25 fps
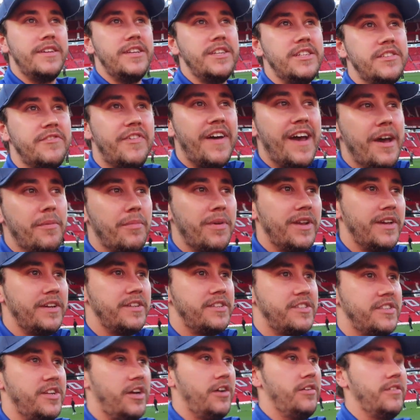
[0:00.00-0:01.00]
his family.
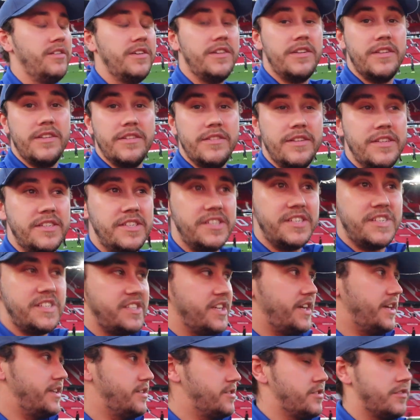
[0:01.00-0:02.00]
So this is
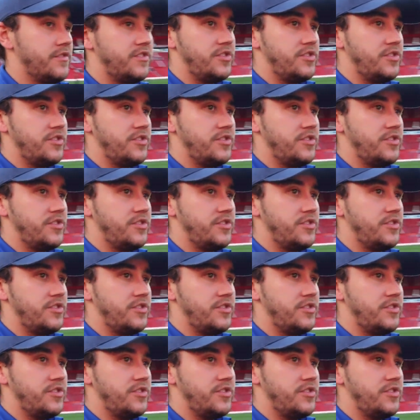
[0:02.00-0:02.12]
scenes.